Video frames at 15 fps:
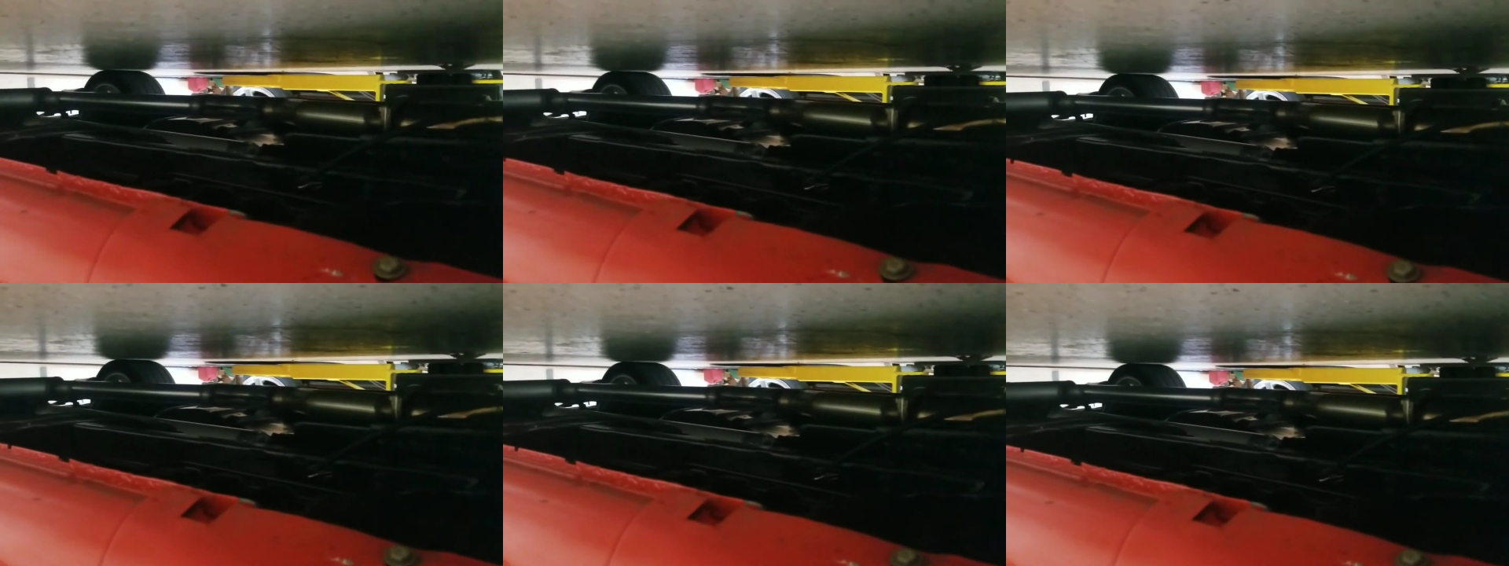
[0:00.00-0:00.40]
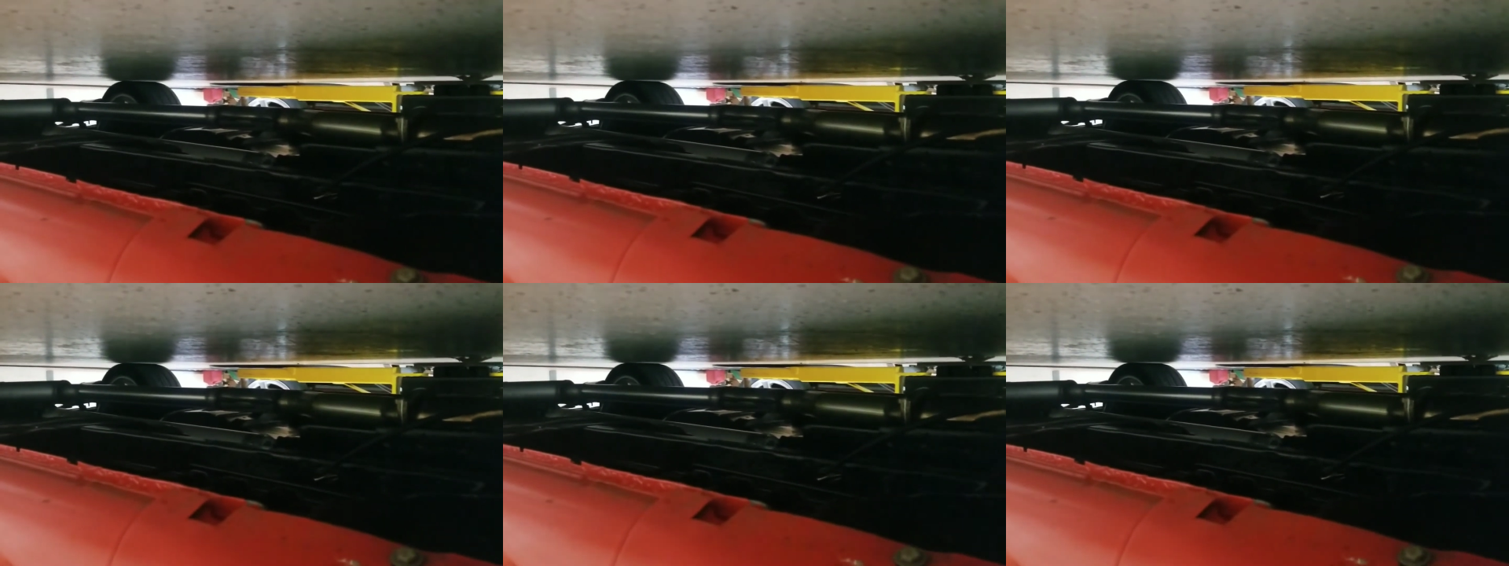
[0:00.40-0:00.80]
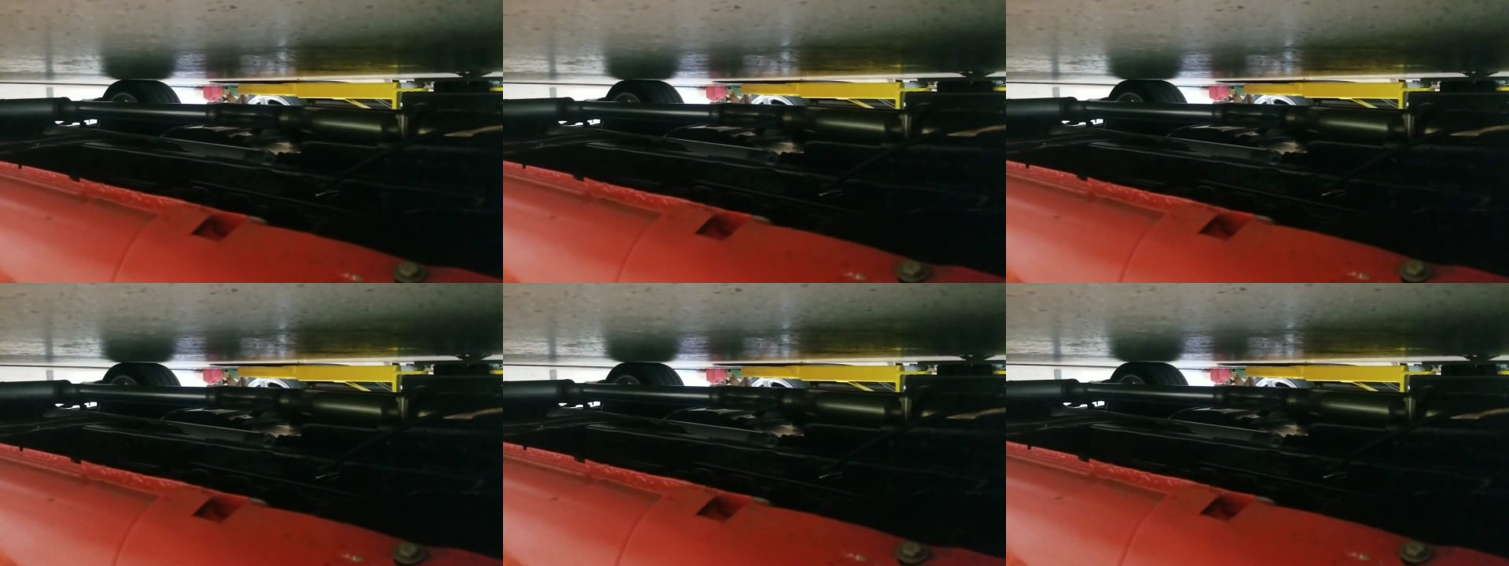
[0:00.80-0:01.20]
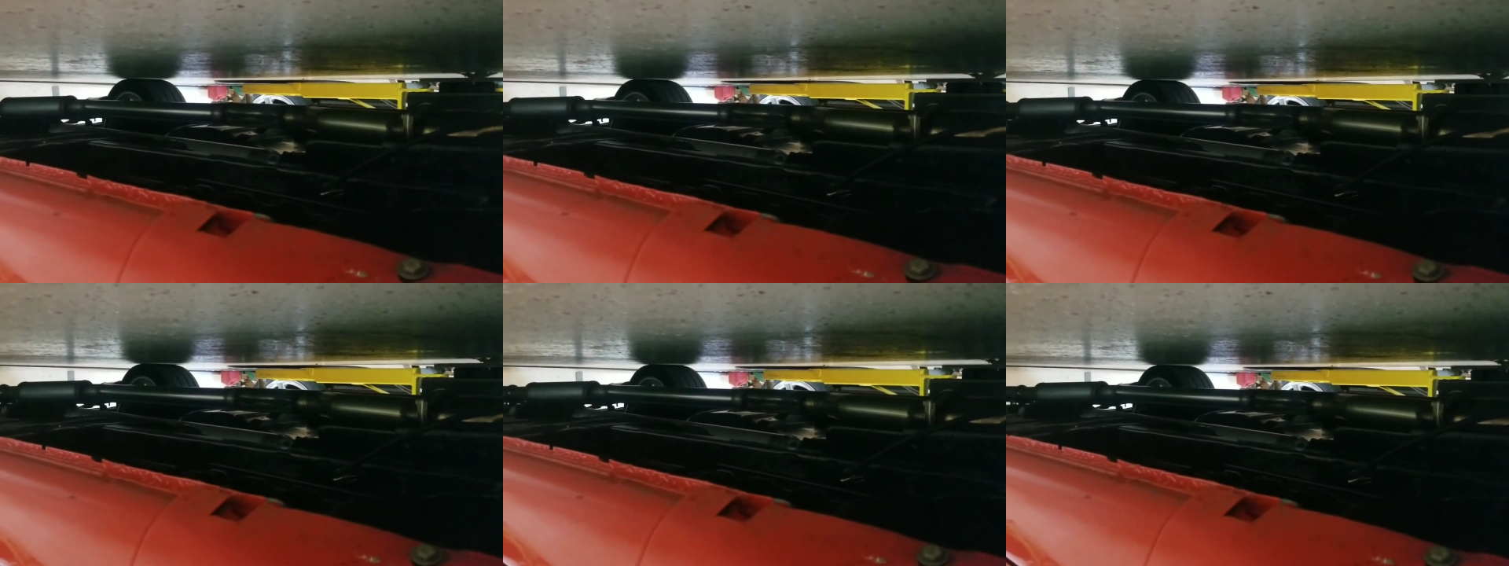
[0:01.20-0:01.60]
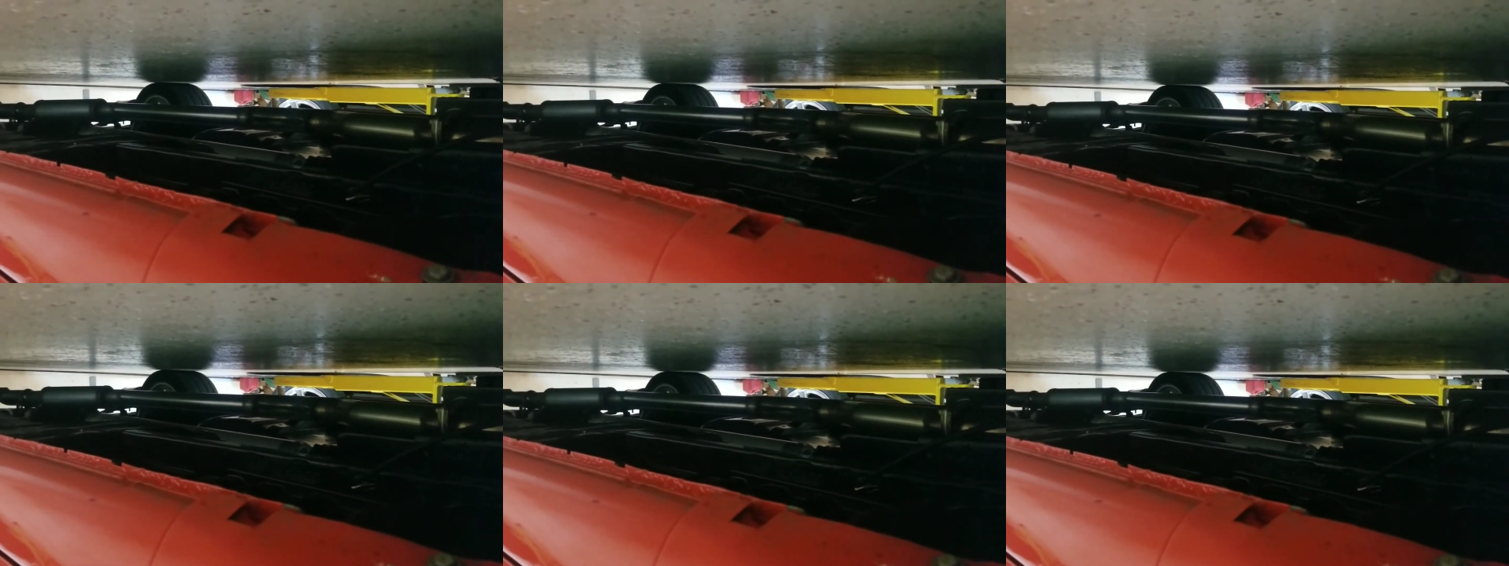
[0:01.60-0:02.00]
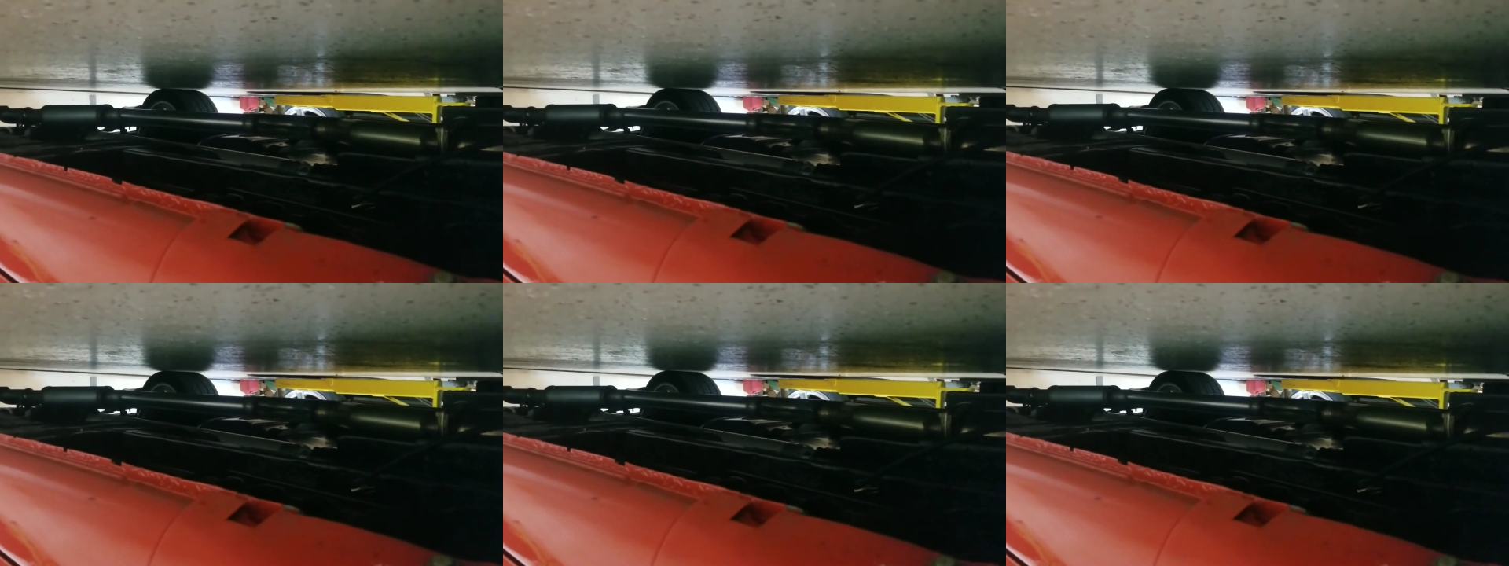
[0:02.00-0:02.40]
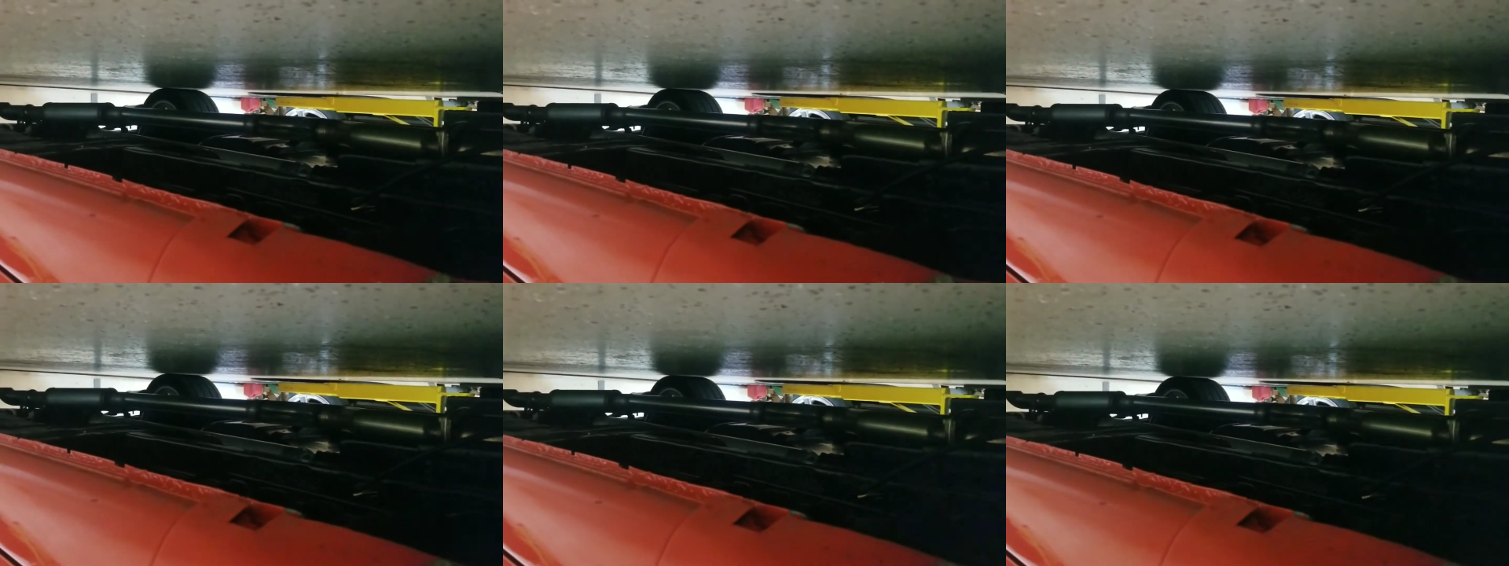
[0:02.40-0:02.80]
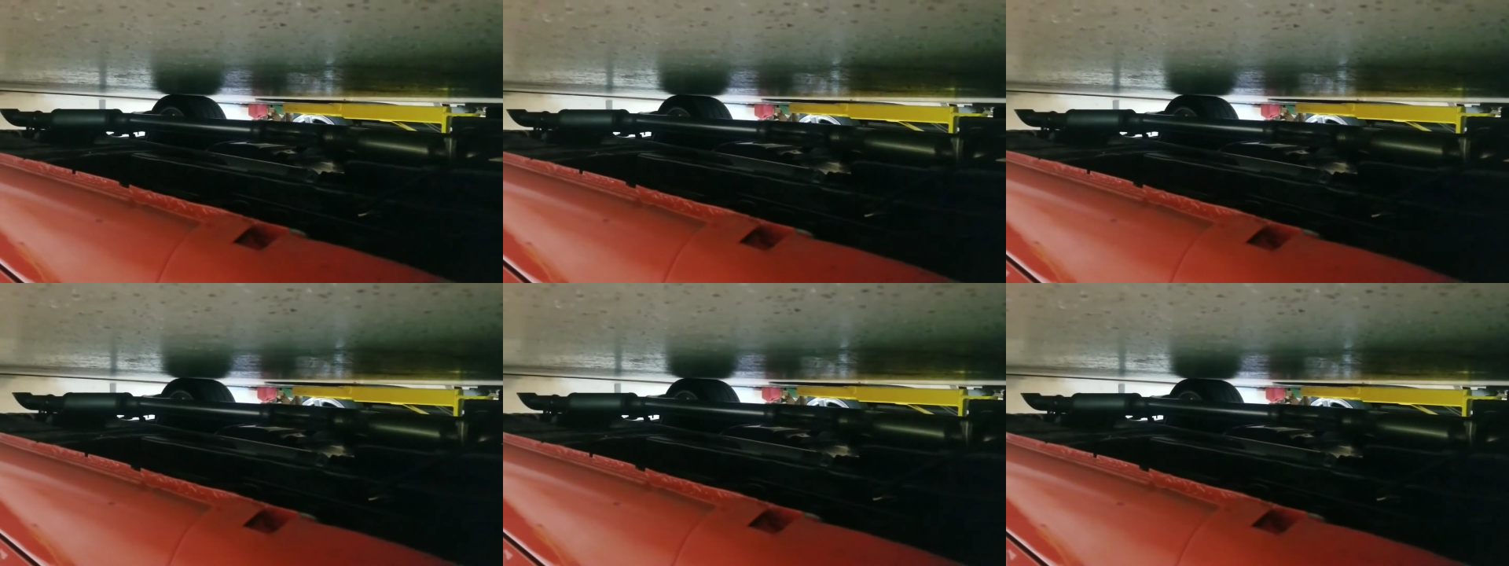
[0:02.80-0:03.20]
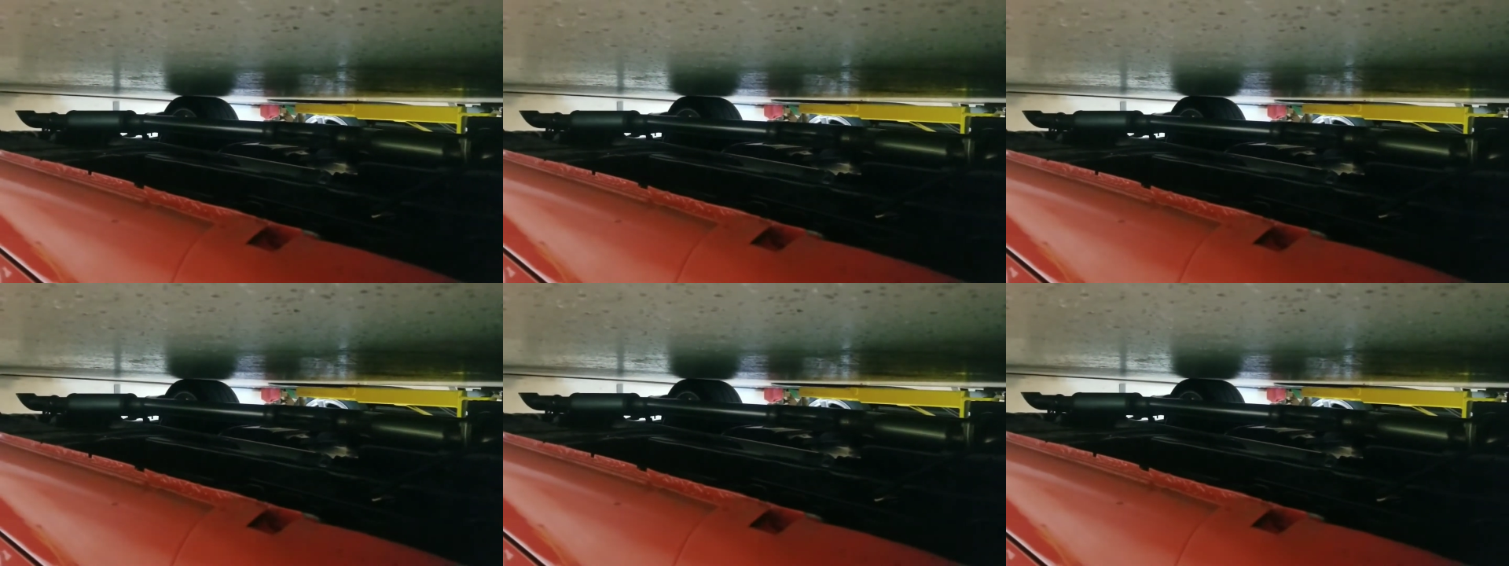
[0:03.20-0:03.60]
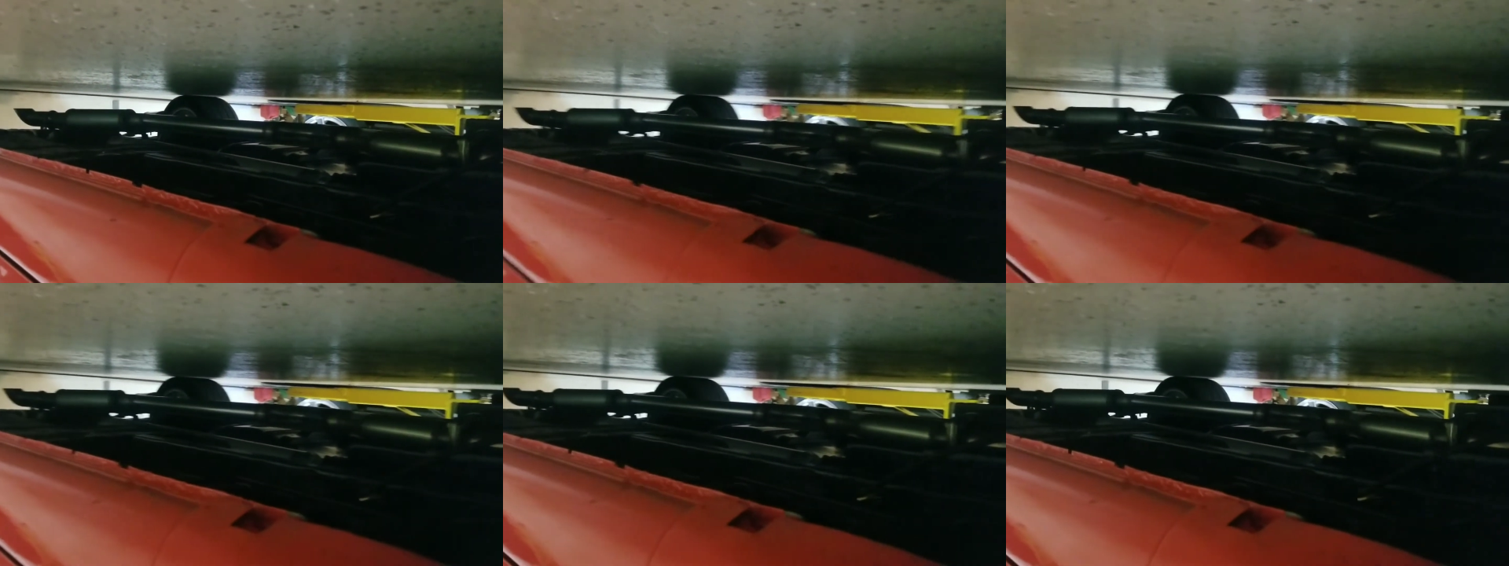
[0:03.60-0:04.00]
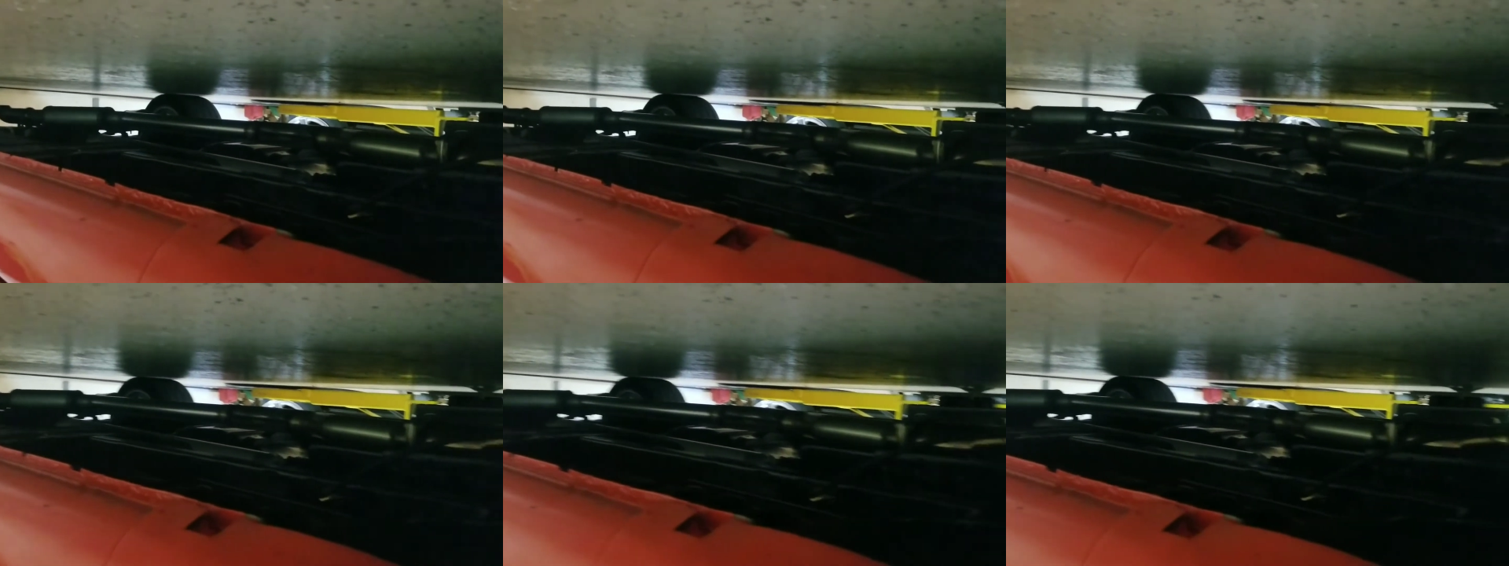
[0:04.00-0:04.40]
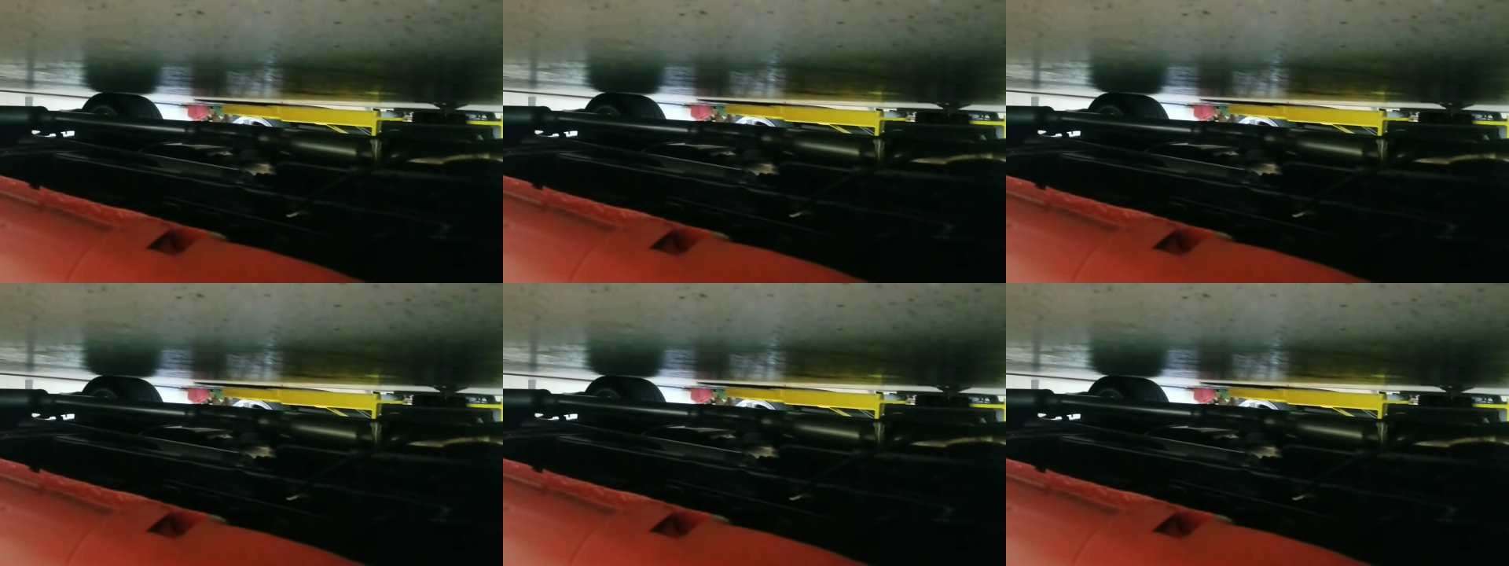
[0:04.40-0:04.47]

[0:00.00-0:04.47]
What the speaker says: [unreadable: no face in view]